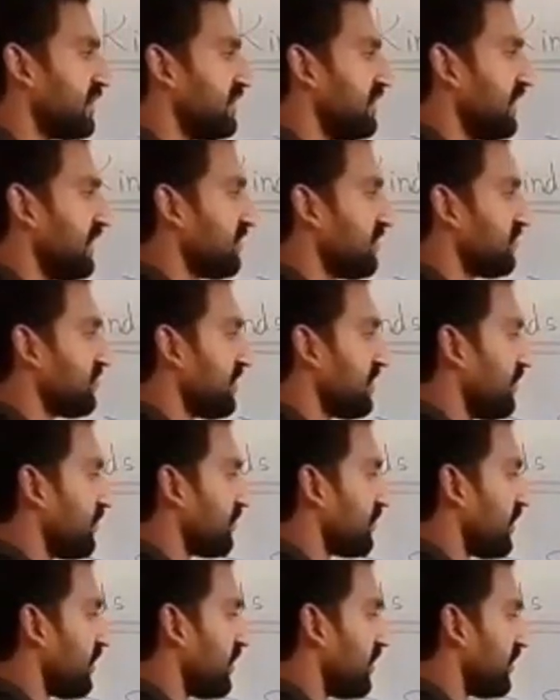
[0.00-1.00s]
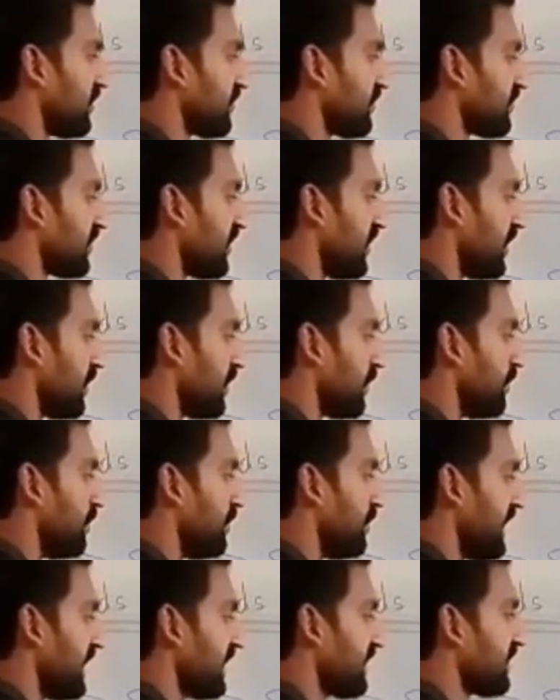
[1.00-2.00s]
these three words,
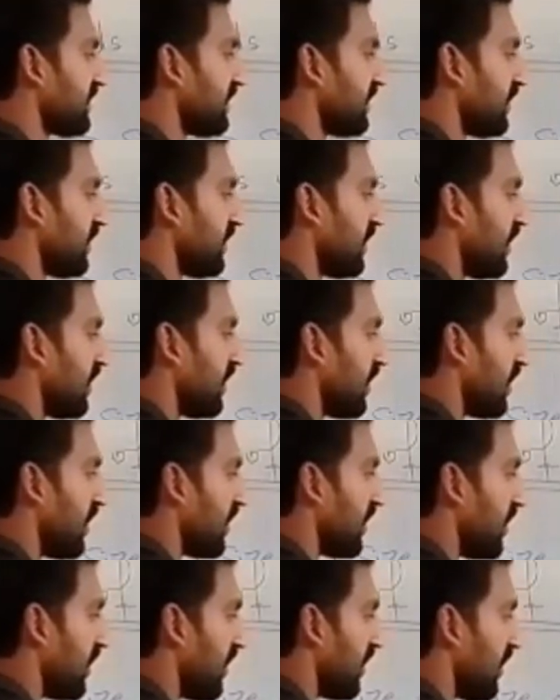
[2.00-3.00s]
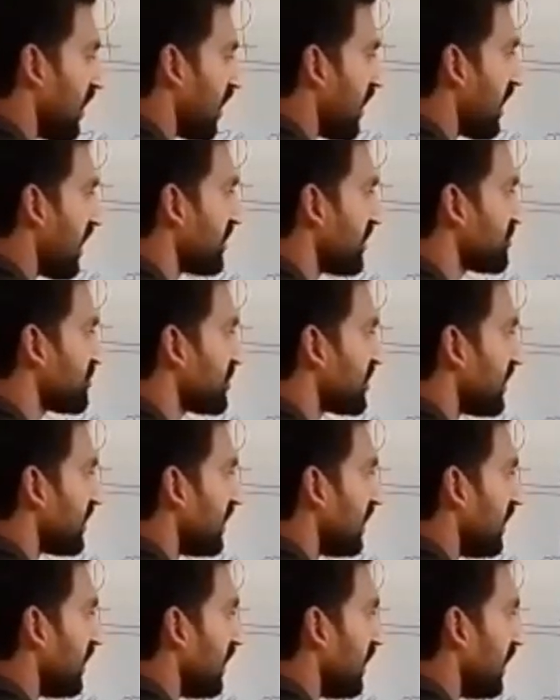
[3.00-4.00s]
big, large
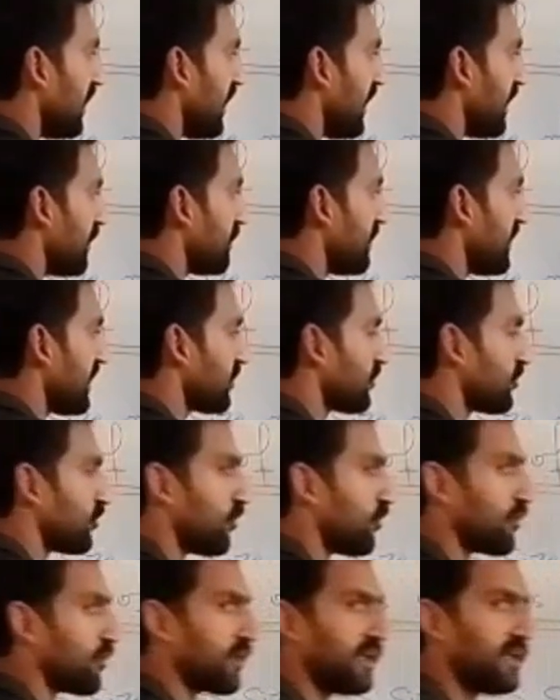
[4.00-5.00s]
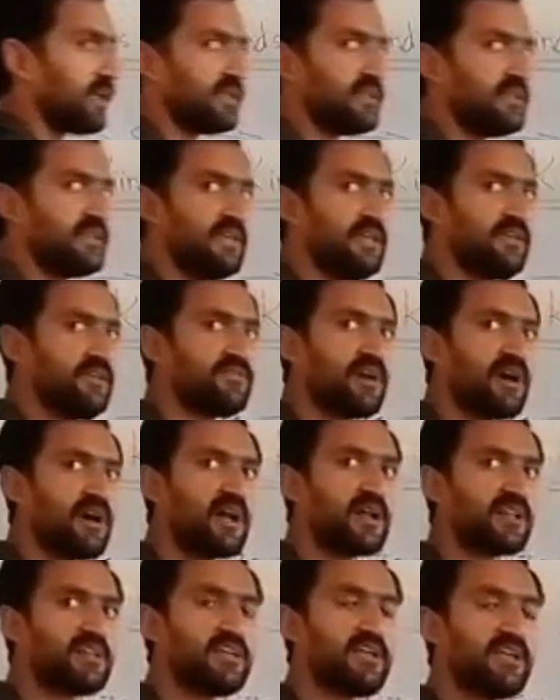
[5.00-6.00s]
and big door, these
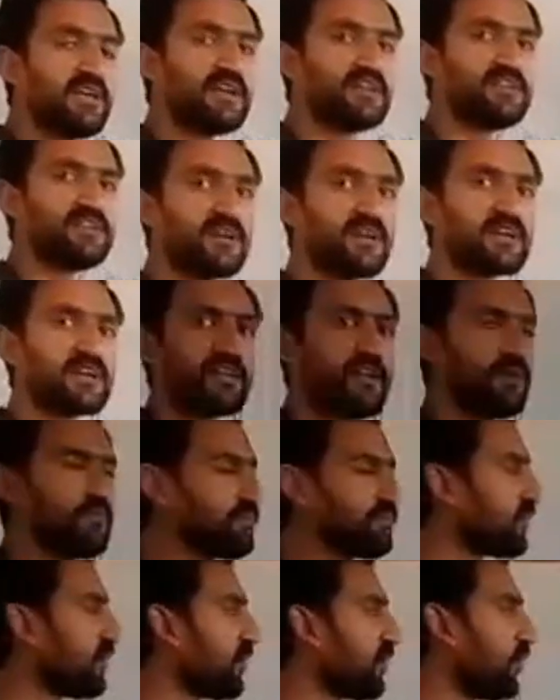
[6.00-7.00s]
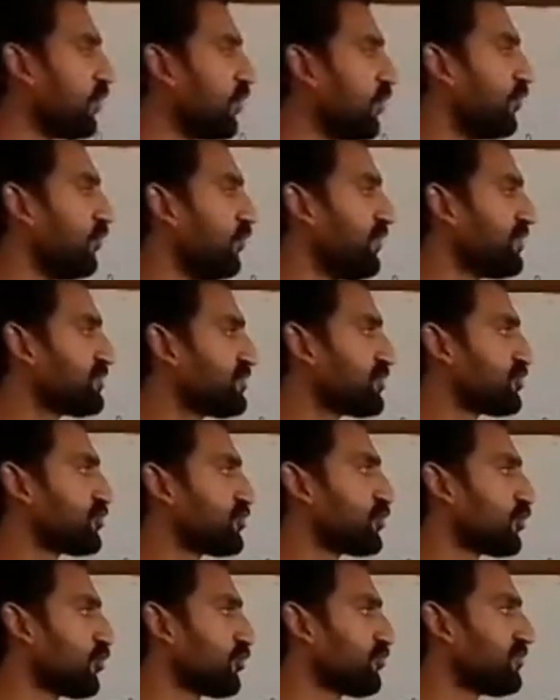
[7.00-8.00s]
are the adjectives which
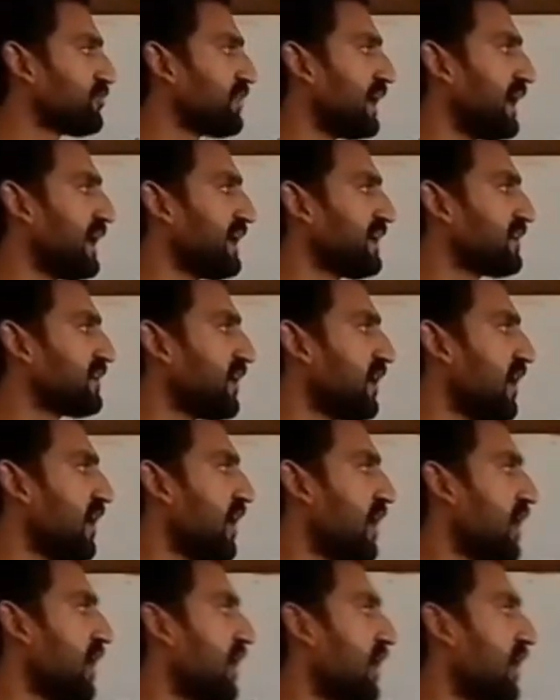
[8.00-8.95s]
shows that